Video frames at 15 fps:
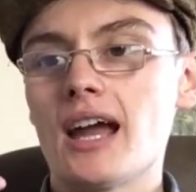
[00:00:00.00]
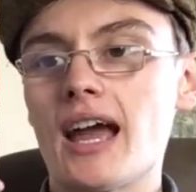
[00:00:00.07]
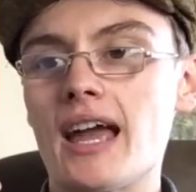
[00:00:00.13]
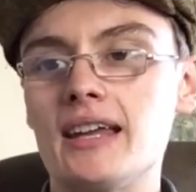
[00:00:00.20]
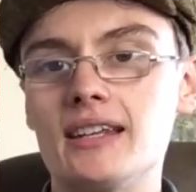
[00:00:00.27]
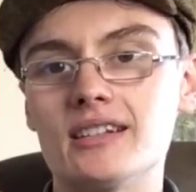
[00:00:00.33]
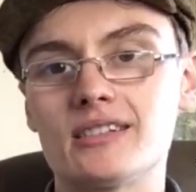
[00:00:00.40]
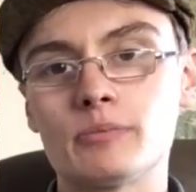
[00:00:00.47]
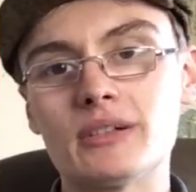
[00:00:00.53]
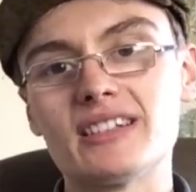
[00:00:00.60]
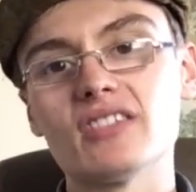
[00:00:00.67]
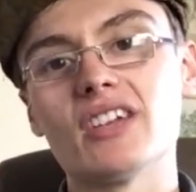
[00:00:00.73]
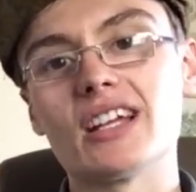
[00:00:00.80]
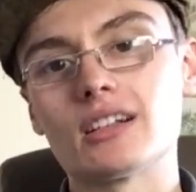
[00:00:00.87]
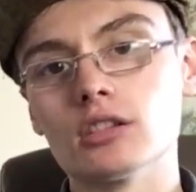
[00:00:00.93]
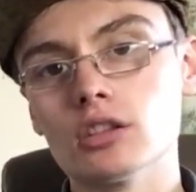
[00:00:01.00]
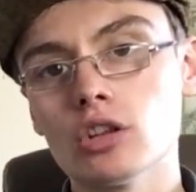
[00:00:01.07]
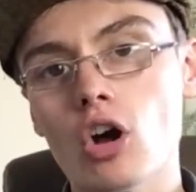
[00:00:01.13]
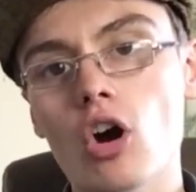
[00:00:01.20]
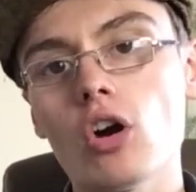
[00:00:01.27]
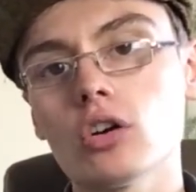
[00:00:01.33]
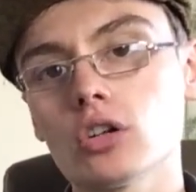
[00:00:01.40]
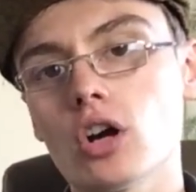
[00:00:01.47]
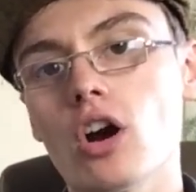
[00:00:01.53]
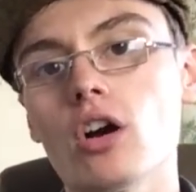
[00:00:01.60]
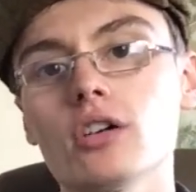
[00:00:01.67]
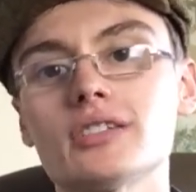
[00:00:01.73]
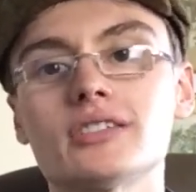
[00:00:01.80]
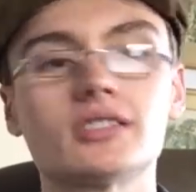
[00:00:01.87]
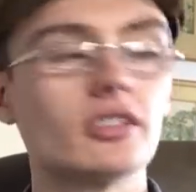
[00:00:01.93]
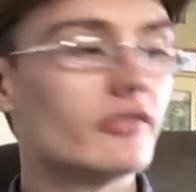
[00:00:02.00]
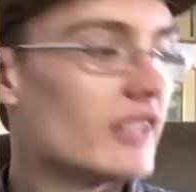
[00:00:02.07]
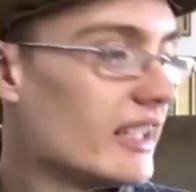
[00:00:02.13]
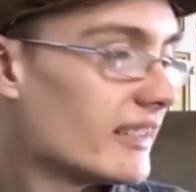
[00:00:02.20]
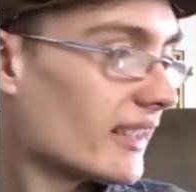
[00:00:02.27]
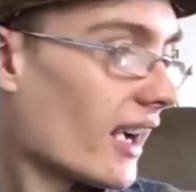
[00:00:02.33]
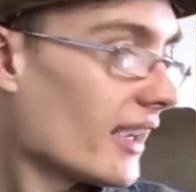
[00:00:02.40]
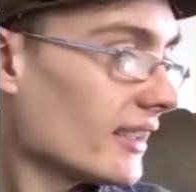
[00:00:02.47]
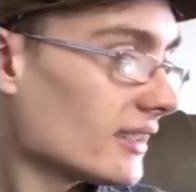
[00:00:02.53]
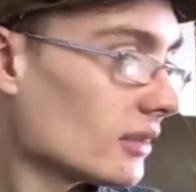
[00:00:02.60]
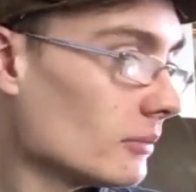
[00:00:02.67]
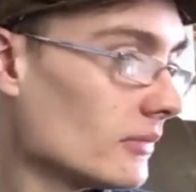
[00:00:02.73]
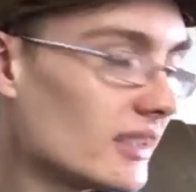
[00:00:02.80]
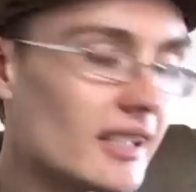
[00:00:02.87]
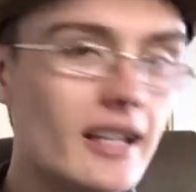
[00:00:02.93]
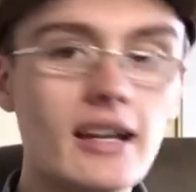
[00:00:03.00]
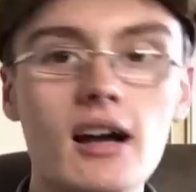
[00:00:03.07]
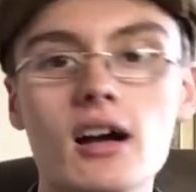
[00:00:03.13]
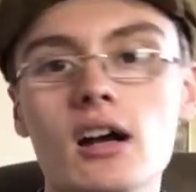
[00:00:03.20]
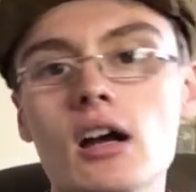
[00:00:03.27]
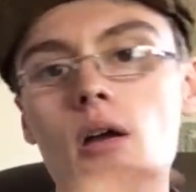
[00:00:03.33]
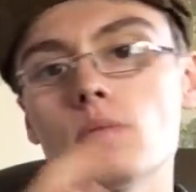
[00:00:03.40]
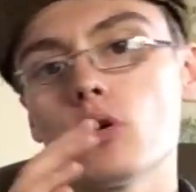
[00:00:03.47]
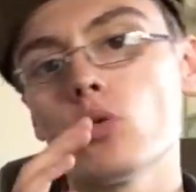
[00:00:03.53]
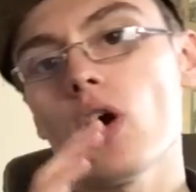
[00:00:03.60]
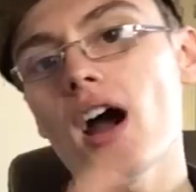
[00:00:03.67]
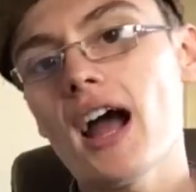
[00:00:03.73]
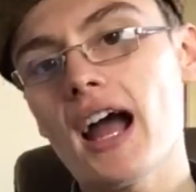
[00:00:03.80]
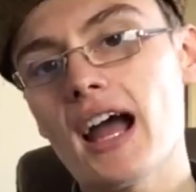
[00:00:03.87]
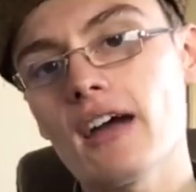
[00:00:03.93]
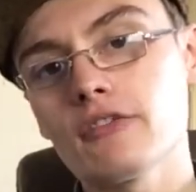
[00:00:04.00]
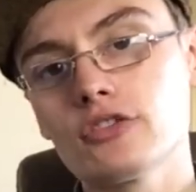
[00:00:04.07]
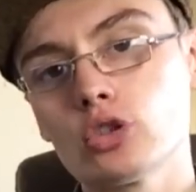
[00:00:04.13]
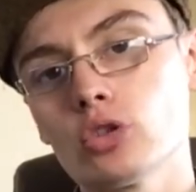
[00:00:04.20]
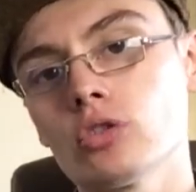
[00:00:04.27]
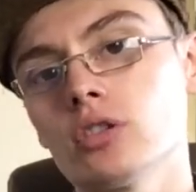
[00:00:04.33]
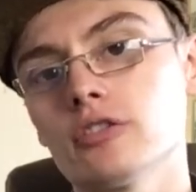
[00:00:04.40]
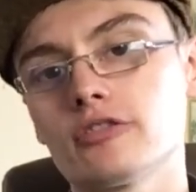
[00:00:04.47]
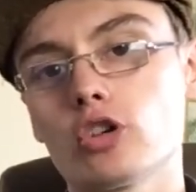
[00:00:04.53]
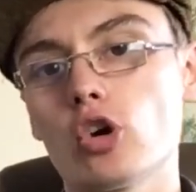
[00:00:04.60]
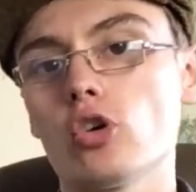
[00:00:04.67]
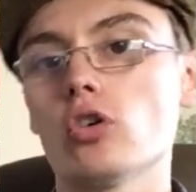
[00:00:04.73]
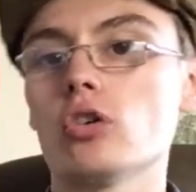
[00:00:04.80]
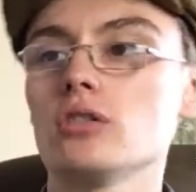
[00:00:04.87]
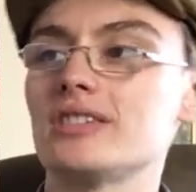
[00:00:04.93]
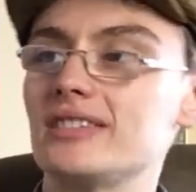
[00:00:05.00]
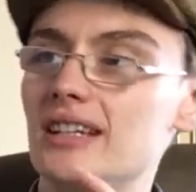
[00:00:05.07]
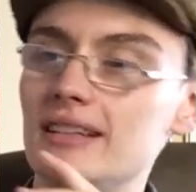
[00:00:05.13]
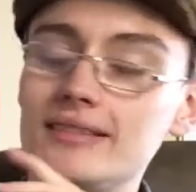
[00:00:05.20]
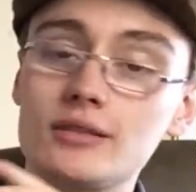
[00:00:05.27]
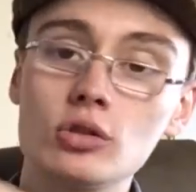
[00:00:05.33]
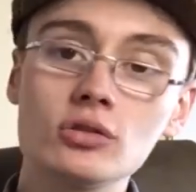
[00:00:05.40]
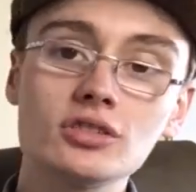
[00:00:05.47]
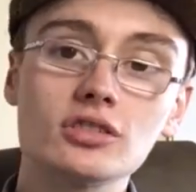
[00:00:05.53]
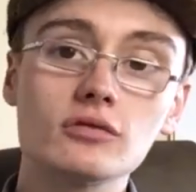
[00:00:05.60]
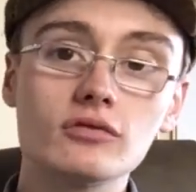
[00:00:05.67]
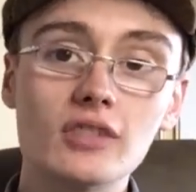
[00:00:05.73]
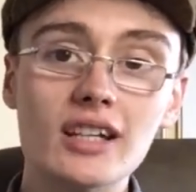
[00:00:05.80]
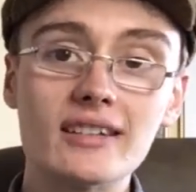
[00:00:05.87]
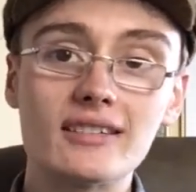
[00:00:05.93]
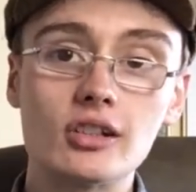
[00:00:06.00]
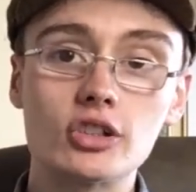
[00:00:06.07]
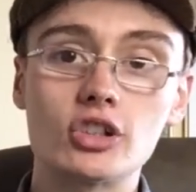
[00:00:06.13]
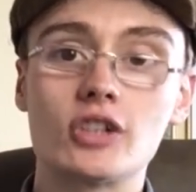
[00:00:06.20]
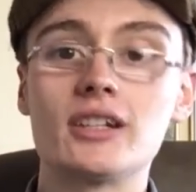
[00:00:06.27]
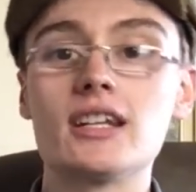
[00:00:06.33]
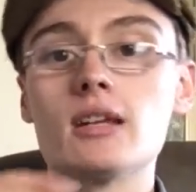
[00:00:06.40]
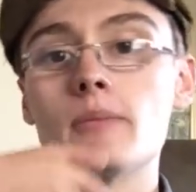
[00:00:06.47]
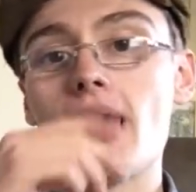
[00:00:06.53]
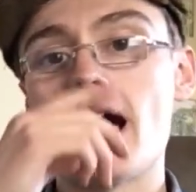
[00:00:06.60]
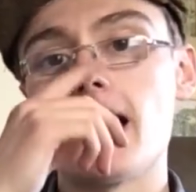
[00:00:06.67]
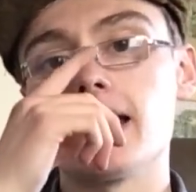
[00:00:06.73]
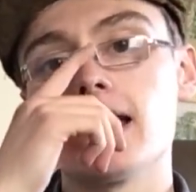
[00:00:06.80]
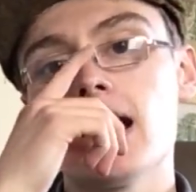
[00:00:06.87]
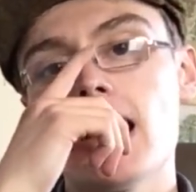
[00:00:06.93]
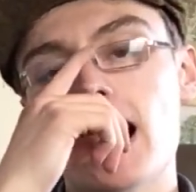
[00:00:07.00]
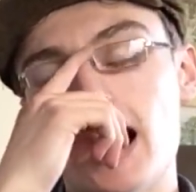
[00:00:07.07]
a specific lot cost to these items here but what I have done of course is done some research on eBay